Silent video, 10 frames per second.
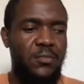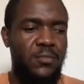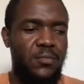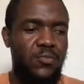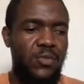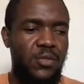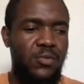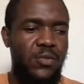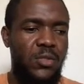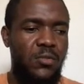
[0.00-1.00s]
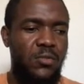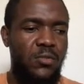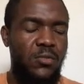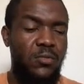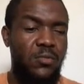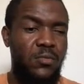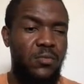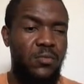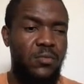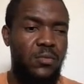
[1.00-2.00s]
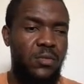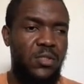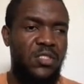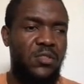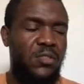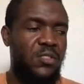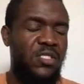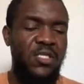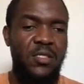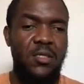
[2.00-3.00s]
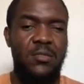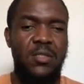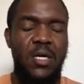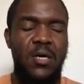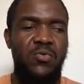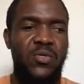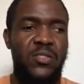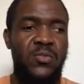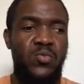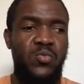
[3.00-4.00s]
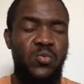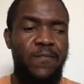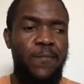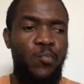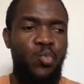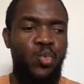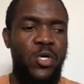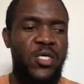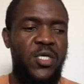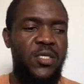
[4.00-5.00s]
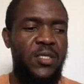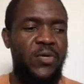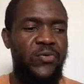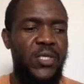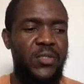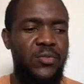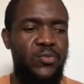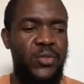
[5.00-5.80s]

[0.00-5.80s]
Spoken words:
we're going to see it on our working directory.